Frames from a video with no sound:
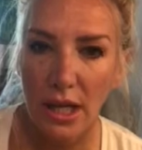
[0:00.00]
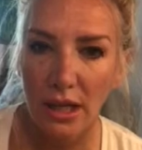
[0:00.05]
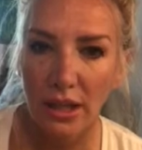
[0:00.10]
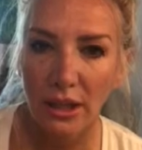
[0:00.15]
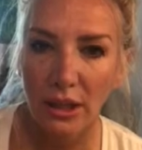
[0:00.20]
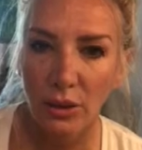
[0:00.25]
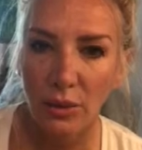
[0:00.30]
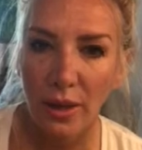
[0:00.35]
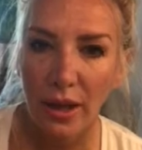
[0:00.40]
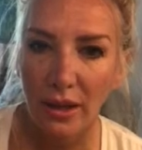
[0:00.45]

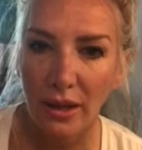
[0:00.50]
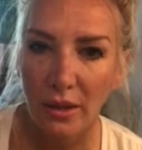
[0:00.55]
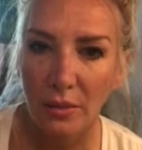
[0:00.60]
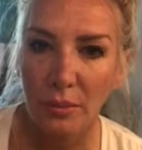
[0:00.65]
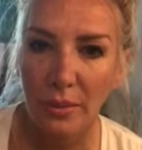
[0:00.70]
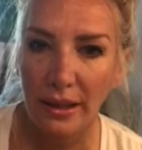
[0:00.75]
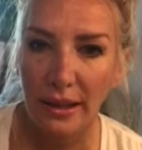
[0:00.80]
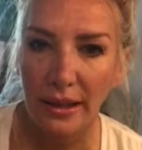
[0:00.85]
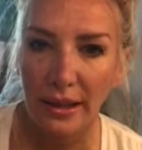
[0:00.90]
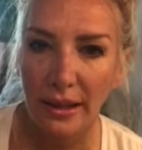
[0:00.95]
telling you how to
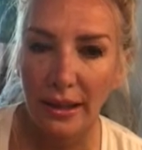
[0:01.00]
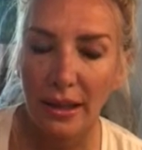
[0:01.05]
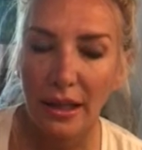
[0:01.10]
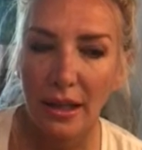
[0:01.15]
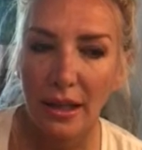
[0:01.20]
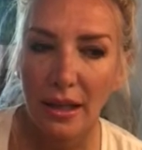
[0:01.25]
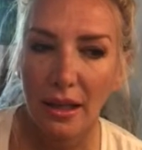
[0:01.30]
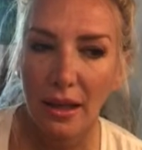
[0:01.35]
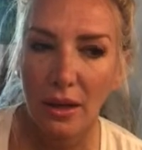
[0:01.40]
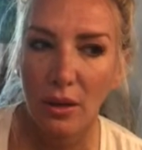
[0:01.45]
be
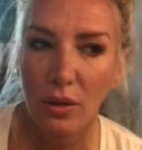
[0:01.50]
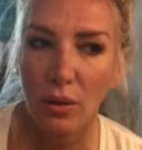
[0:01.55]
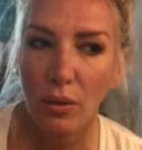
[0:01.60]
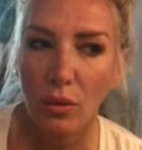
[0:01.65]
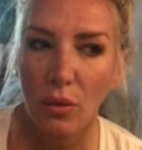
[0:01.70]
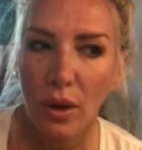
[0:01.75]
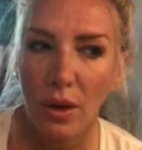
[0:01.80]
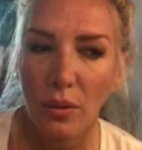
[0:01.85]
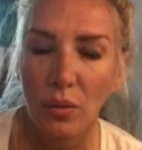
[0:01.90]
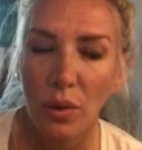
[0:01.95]

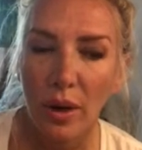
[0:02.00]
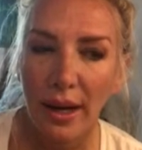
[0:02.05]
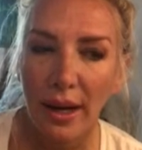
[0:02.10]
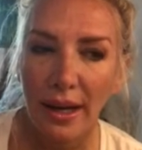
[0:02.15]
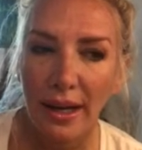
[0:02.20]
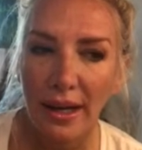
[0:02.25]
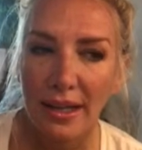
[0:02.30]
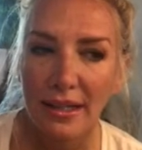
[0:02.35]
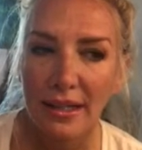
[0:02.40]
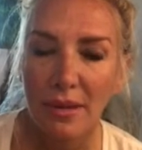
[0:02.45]
one way.
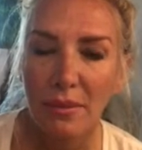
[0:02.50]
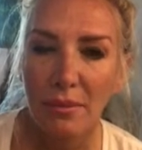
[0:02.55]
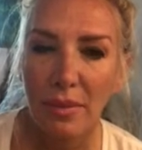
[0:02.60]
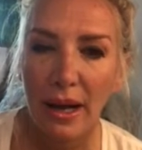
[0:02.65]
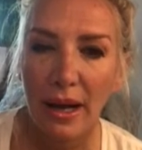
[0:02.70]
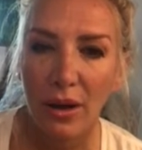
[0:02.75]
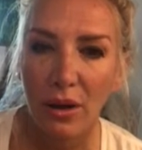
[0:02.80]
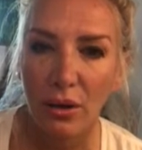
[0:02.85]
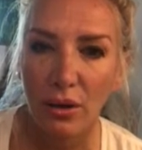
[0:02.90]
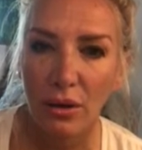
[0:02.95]
It's
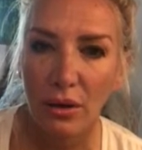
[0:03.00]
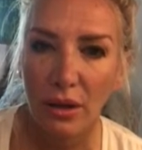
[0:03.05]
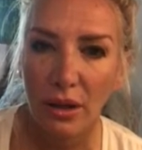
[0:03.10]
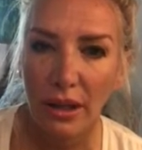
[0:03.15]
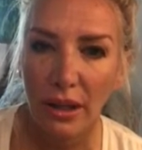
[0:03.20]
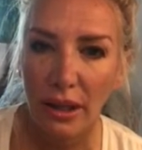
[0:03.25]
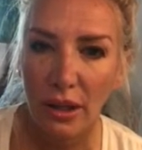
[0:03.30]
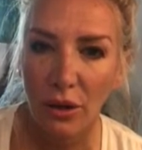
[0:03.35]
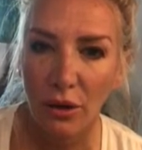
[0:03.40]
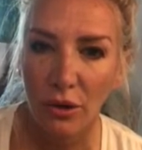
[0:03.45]
about
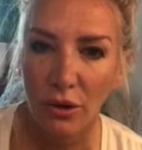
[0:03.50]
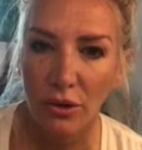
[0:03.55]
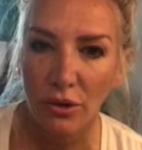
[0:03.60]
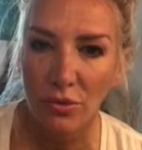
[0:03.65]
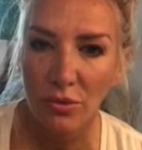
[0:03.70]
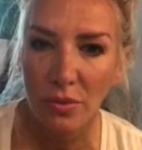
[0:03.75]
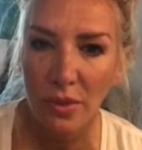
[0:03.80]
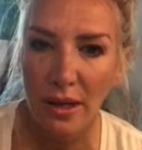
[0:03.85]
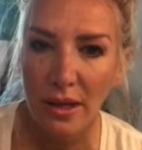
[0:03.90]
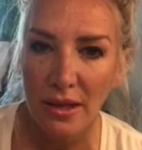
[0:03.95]
the
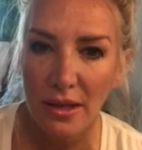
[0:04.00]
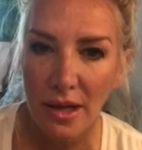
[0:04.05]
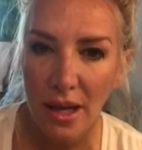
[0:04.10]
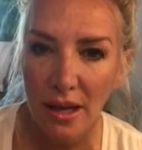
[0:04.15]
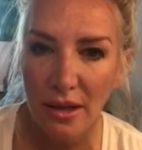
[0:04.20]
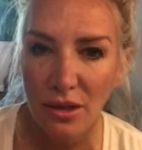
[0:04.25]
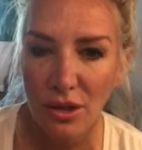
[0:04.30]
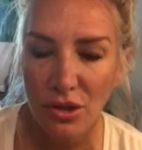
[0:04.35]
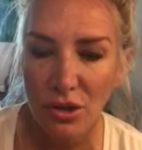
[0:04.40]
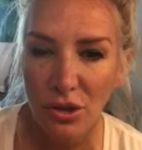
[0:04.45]
encouragement
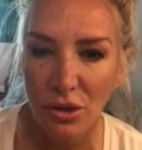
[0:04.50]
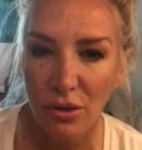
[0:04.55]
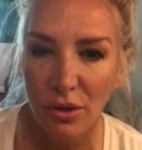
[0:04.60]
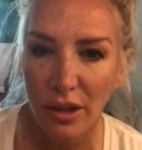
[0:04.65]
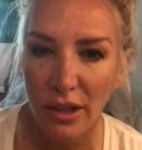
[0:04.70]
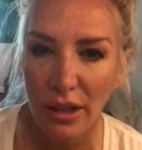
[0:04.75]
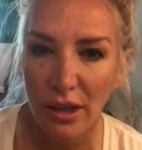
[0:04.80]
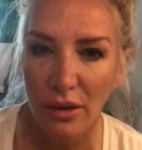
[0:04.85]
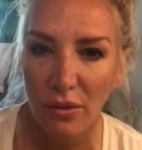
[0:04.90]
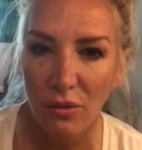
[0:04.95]
and the
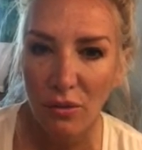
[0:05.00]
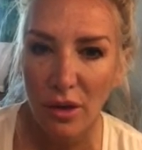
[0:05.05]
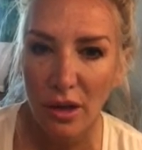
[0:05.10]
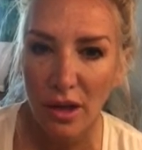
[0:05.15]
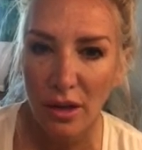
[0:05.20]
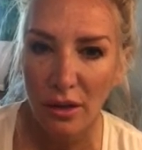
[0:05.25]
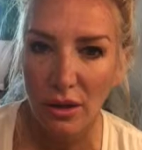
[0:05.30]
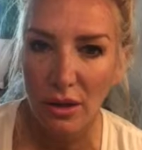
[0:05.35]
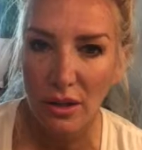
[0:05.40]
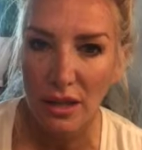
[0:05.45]
journey of what
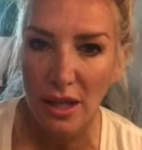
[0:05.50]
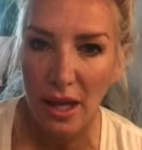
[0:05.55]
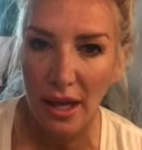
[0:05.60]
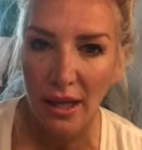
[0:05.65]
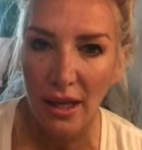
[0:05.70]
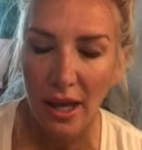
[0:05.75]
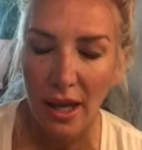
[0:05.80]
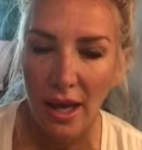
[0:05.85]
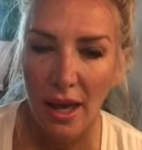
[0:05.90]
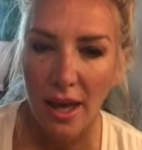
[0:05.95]
it looks
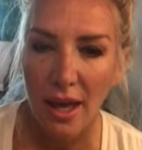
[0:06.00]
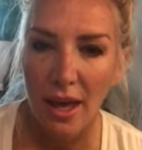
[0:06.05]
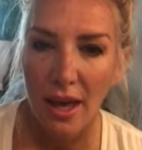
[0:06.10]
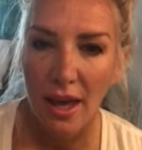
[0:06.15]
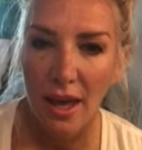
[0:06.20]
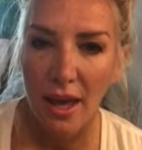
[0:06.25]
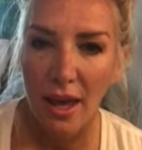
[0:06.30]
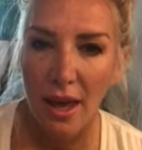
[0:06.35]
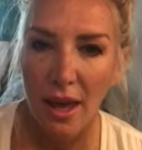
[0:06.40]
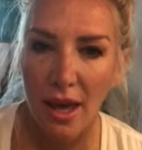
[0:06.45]
like
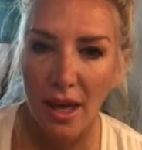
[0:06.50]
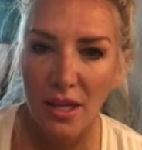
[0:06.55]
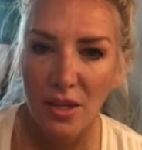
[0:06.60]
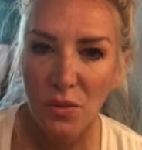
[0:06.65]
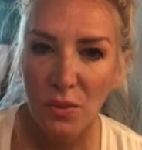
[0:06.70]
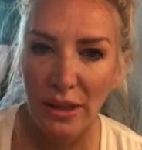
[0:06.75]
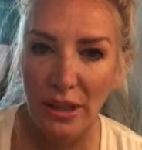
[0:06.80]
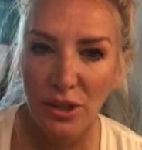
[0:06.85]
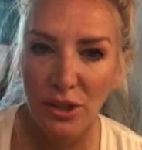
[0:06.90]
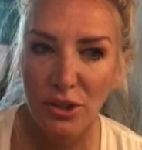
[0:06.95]
as
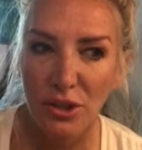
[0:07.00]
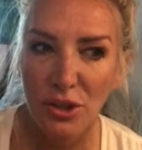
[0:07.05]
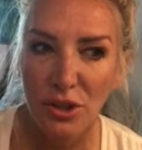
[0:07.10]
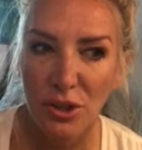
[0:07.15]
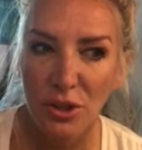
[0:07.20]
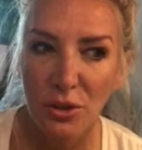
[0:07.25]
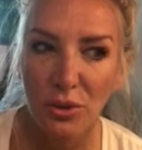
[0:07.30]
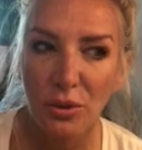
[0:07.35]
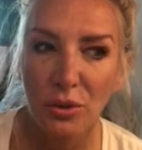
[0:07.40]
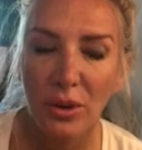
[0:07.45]
we
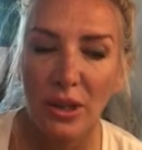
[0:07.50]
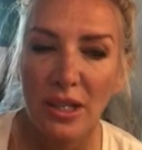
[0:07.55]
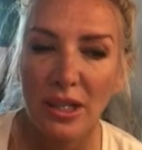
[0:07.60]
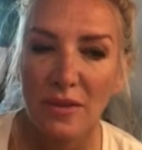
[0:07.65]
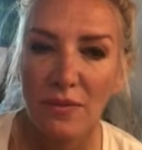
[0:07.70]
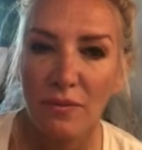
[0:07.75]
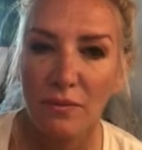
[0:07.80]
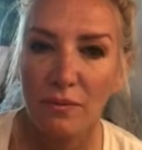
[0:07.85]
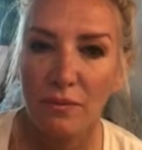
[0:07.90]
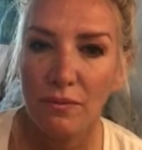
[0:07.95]
do
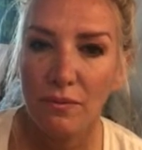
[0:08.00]
this